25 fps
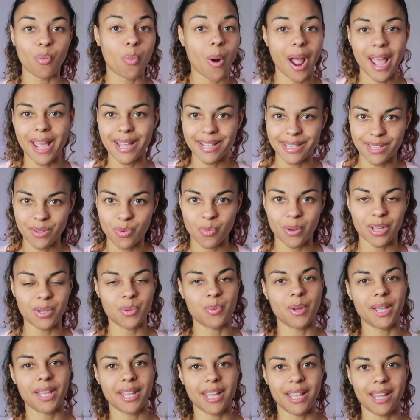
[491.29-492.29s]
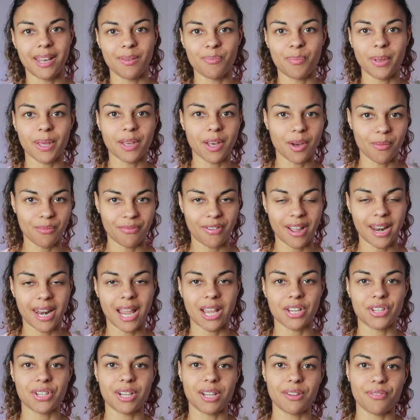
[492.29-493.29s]
ways in which we can become
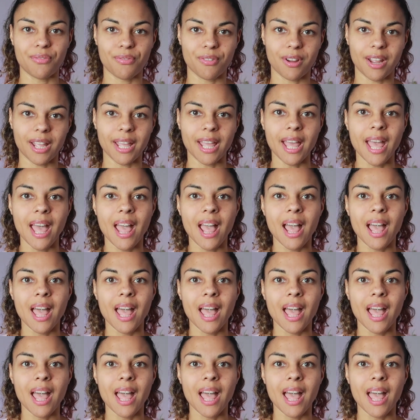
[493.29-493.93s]
financially free.